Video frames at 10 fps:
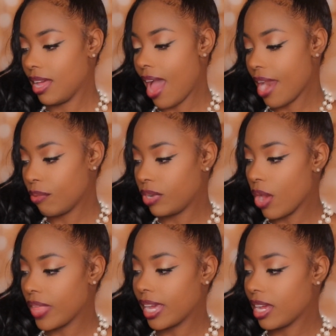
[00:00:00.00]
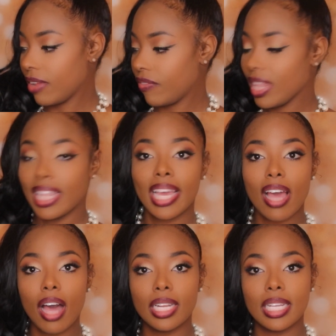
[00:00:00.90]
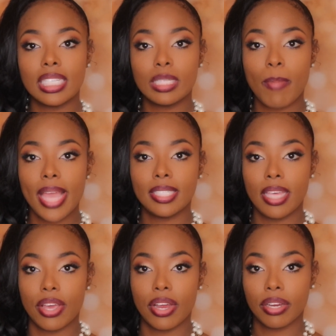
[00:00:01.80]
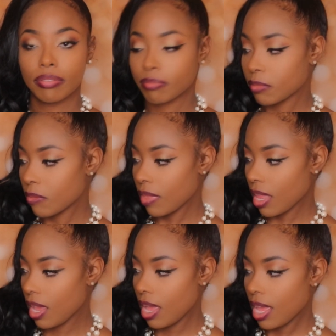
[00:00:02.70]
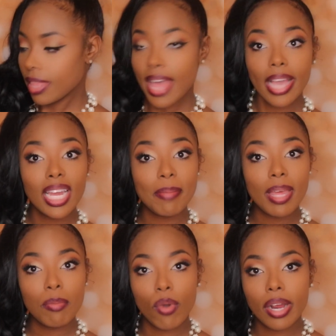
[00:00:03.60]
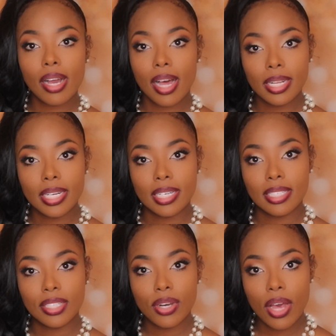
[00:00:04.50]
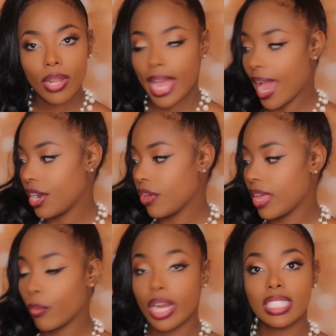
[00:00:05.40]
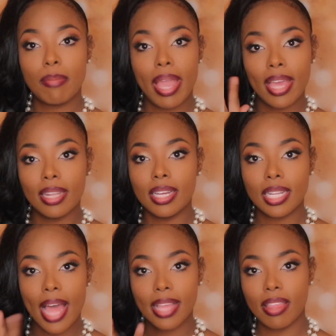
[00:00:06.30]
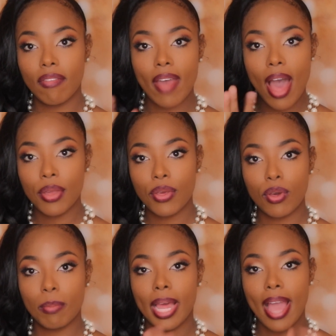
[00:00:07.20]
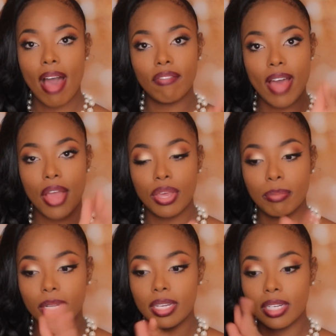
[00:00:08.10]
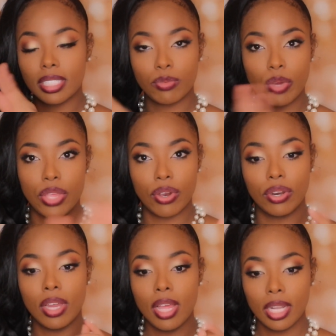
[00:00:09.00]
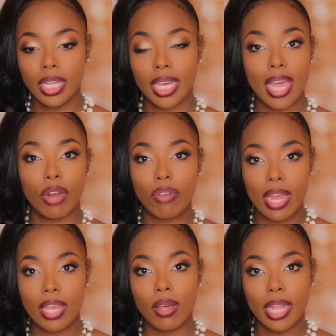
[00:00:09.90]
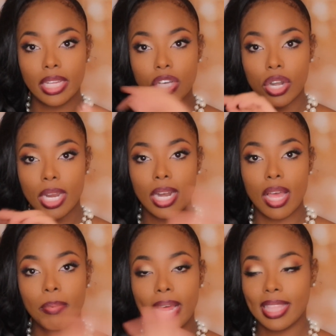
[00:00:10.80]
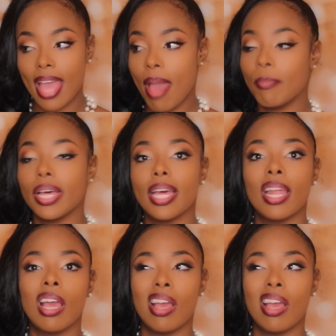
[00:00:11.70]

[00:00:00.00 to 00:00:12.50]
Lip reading: don't know, they could have, look at all of this space here. That could have been more colors, you know? Like, I know they wanted to make it look like the volume, like how volume looks when you're looking at a radio, like turning it up like that, but